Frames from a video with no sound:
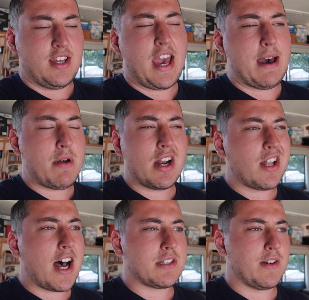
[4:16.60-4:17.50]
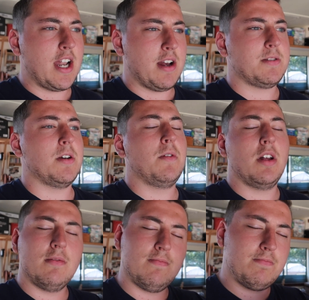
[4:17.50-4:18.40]
Yeah, I'm at a loss right now, so
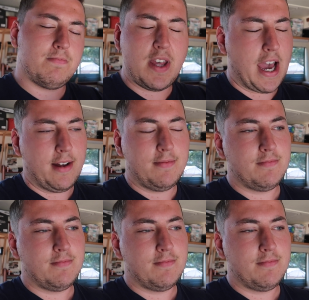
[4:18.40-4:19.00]
yeah.